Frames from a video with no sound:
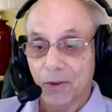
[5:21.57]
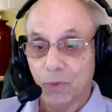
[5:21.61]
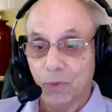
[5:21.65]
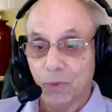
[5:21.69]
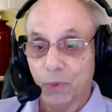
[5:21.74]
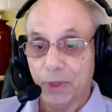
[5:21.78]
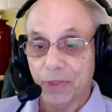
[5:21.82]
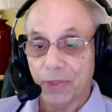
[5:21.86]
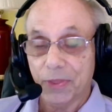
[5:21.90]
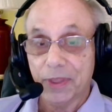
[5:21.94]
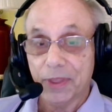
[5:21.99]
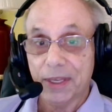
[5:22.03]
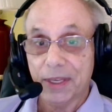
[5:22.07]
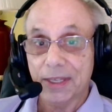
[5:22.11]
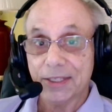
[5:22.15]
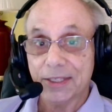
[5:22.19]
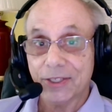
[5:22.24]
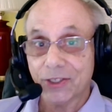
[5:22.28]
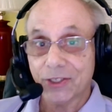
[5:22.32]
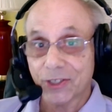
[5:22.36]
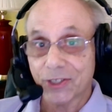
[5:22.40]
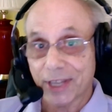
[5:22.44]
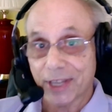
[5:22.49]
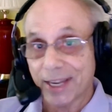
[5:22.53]
with the
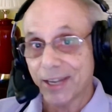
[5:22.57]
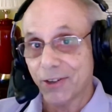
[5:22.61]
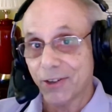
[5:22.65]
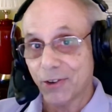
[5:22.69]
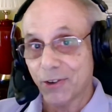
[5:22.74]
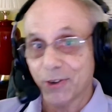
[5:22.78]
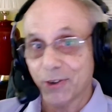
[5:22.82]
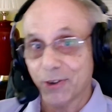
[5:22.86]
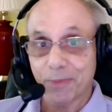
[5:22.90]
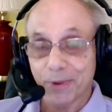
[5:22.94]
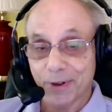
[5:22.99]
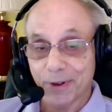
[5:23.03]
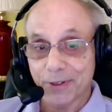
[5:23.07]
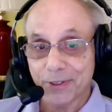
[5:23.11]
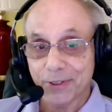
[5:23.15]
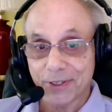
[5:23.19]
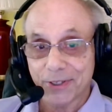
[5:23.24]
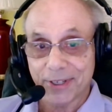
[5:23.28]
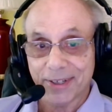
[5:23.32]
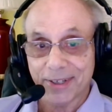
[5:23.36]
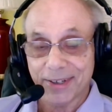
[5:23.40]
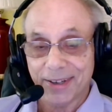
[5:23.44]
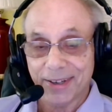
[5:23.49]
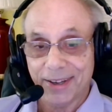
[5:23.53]
senior
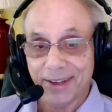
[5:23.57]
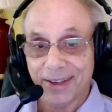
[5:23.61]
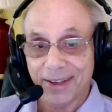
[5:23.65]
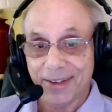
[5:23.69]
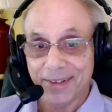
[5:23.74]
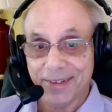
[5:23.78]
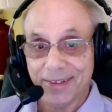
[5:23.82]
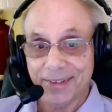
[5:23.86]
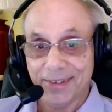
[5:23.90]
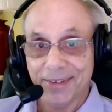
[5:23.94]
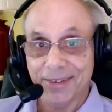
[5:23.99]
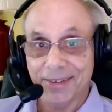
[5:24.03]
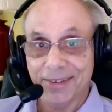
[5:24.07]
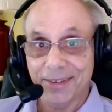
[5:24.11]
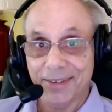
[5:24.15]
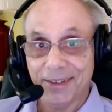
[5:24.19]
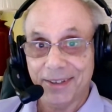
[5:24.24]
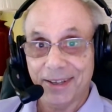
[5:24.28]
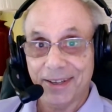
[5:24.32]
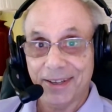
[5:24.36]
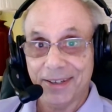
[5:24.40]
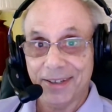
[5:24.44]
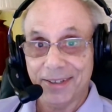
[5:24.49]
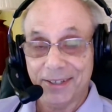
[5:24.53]
person at
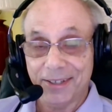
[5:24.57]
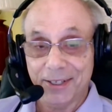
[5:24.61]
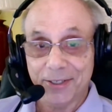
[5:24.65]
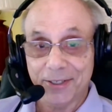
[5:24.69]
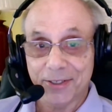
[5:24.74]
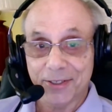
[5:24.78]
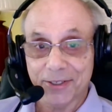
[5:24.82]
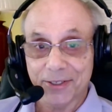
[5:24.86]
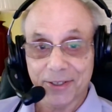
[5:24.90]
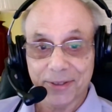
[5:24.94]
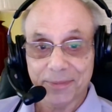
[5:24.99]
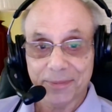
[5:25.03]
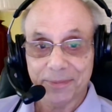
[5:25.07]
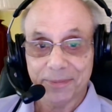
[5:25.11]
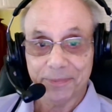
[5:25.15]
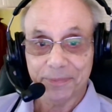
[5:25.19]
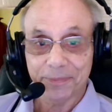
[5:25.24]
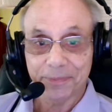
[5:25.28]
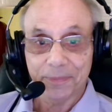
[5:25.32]
NHTSA,